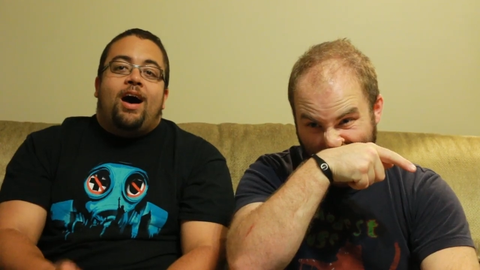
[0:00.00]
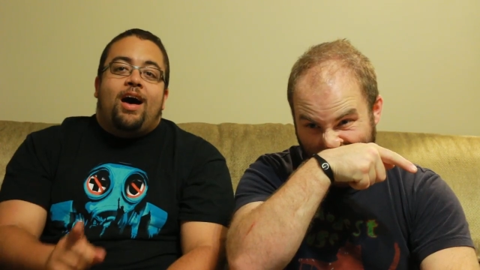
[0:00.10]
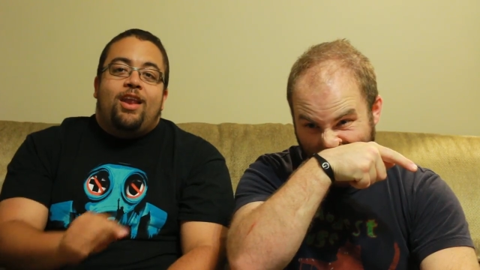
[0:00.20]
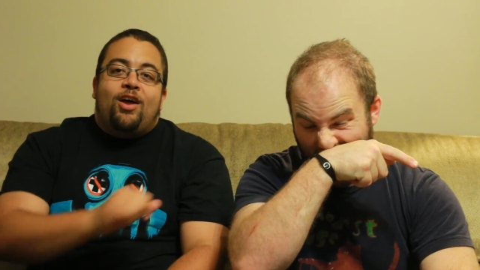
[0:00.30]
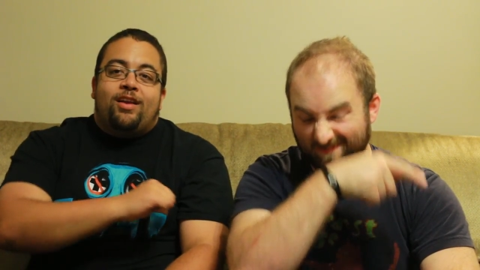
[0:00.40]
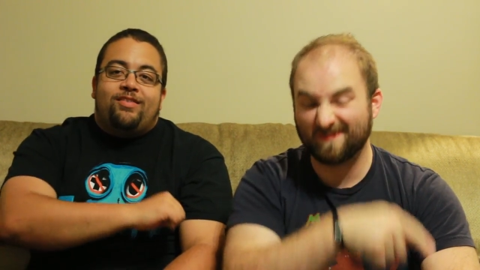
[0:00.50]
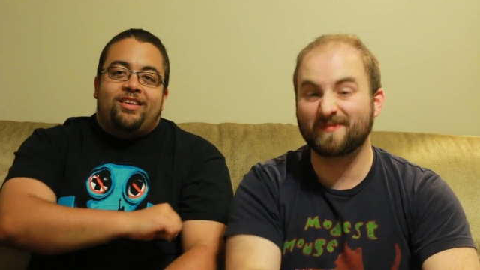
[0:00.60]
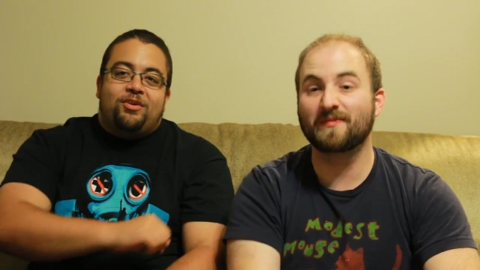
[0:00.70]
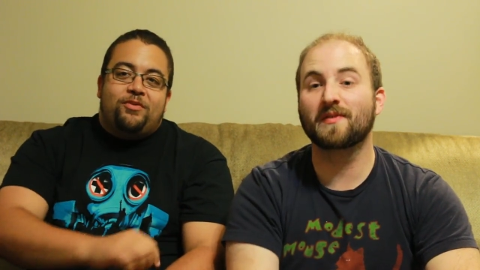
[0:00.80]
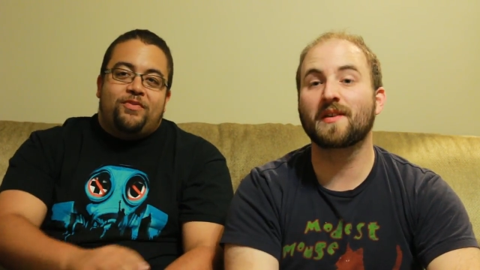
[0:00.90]
Speaker 1: Not
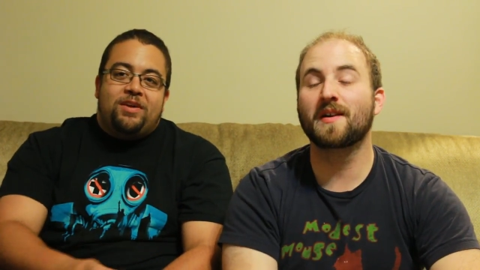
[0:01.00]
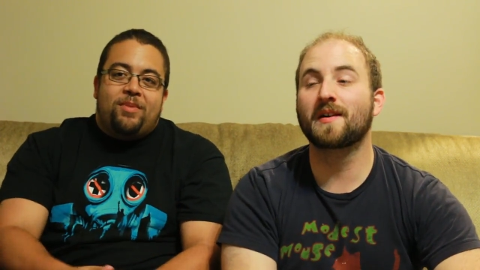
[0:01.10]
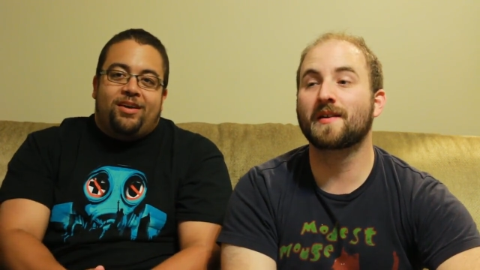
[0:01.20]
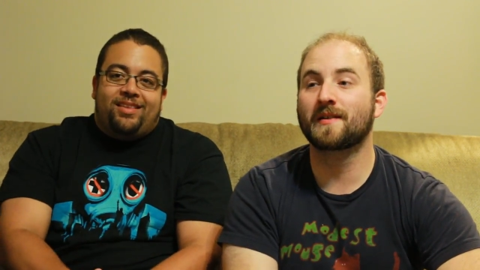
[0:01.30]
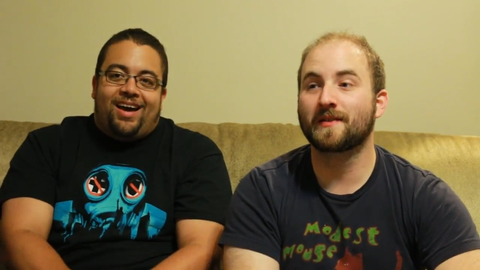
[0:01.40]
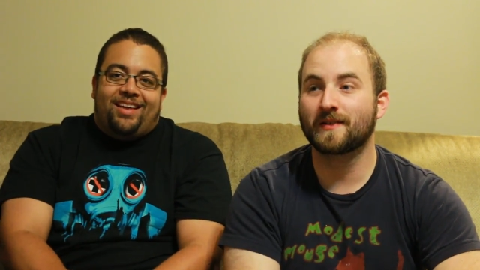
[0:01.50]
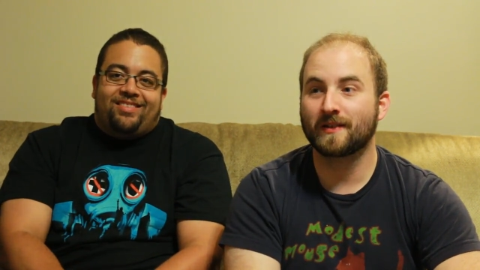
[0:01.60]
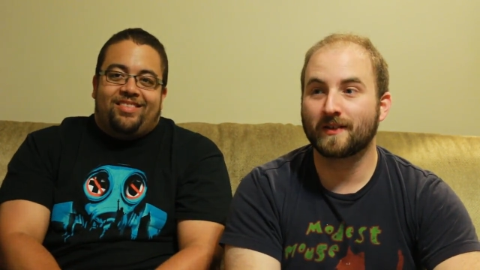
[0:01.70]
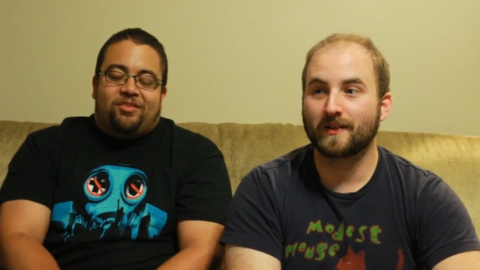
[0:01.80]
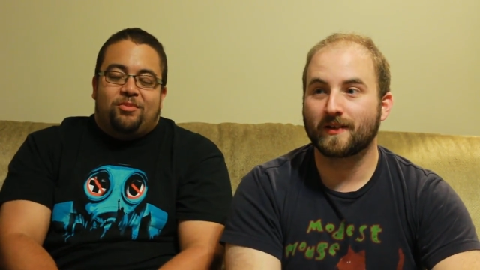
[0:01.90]
a single female
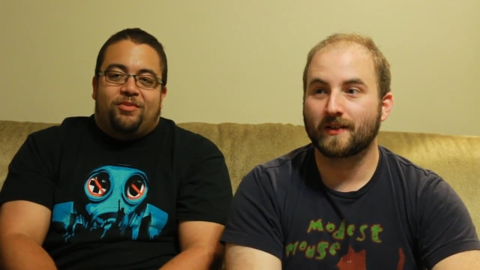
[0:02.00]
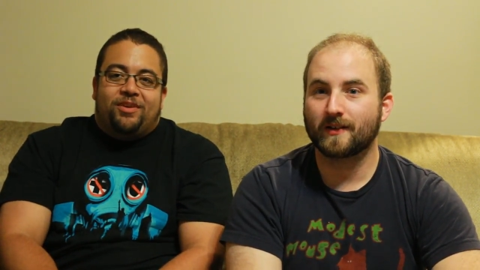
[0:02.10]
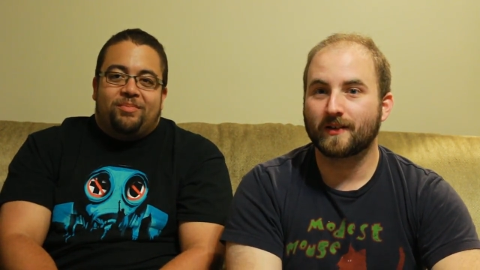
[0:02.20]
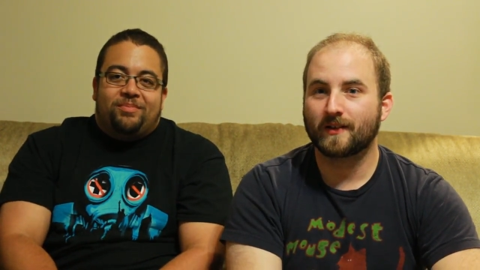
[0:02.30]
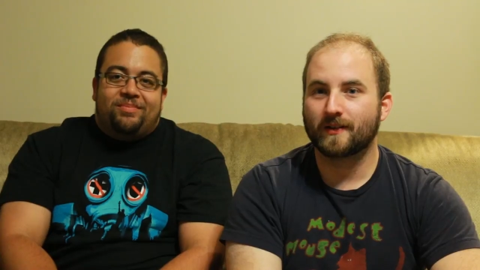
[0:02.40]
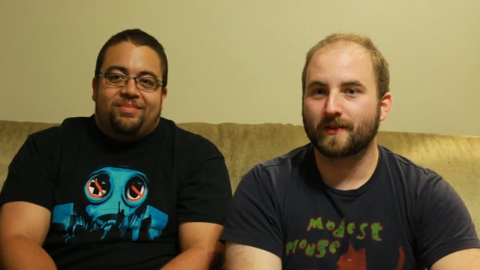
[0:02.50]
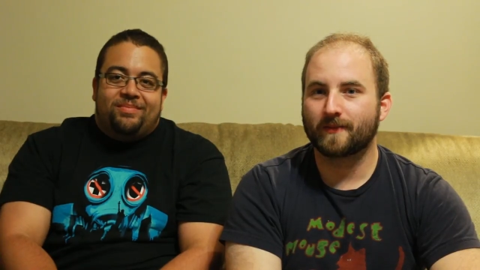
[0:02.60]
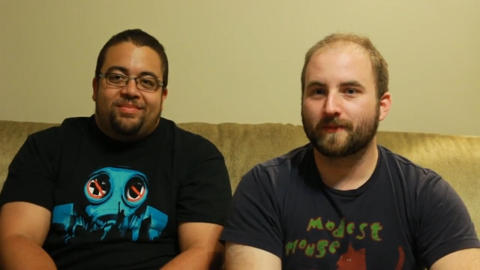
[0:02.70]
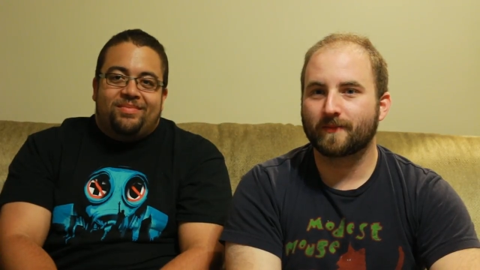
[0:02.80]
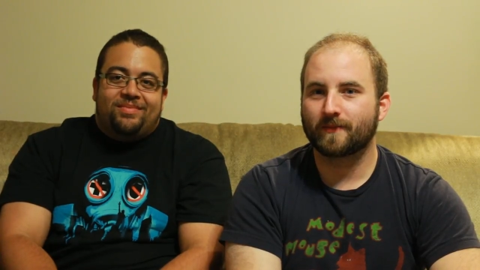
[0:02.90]
dies in this movie.
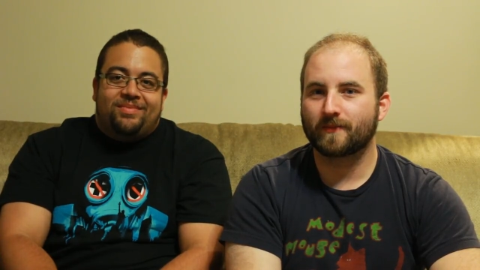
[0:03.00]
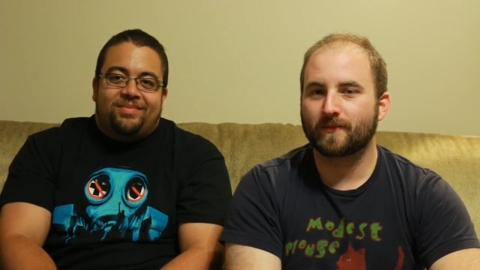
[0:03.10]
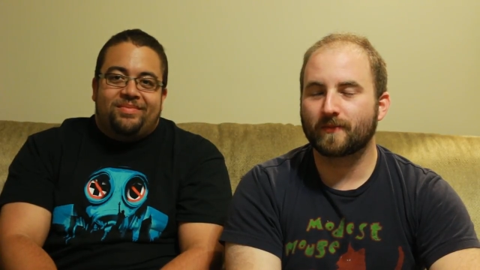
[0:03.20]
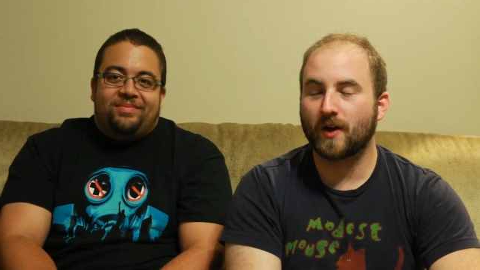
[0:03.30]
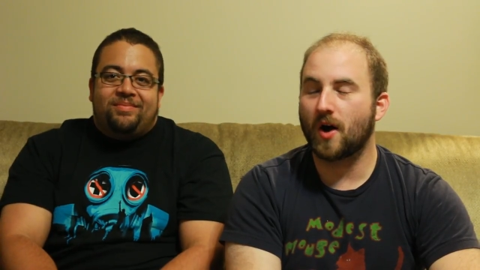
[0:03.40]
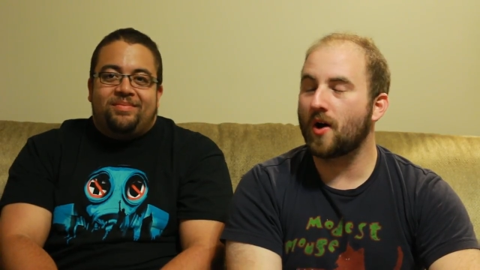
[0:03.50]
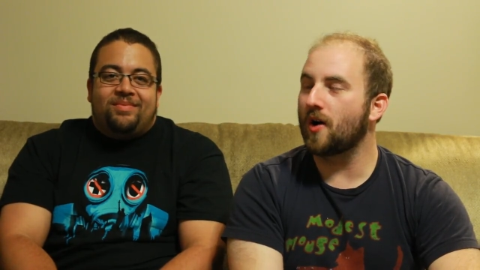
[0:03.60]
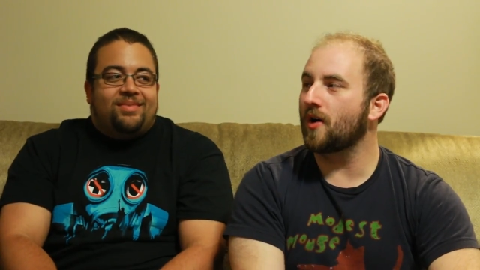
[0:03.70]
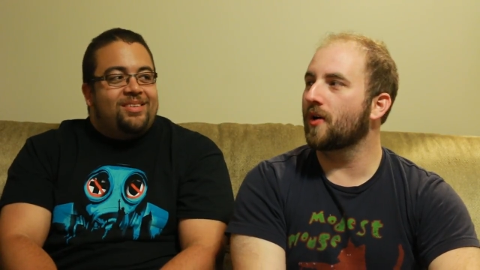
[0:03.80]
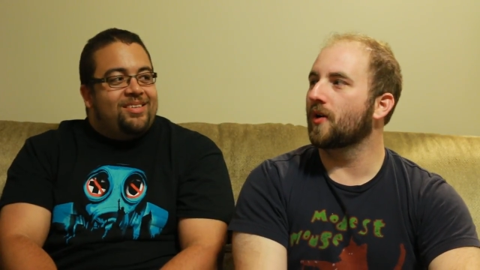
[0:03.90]

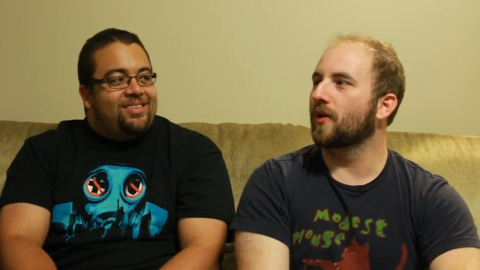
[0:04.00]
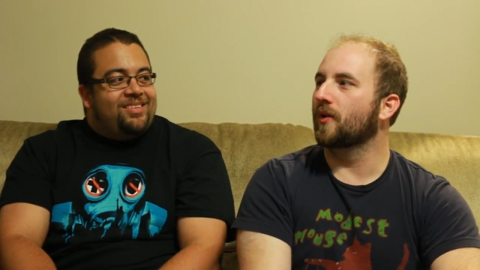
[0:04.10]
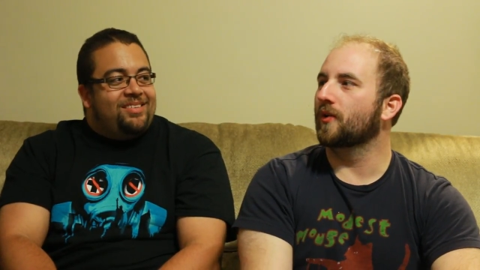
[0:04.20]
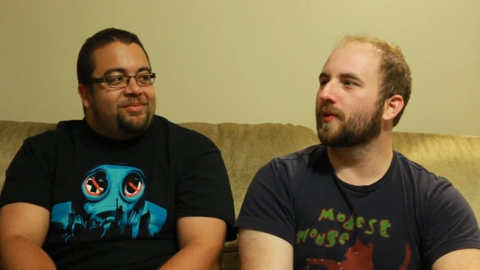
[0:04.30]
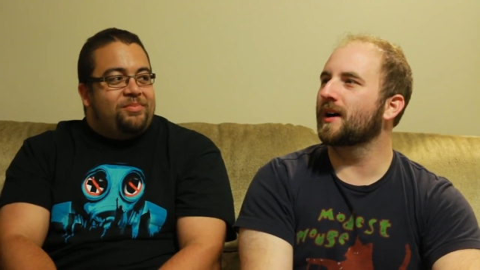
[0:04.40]
Oh,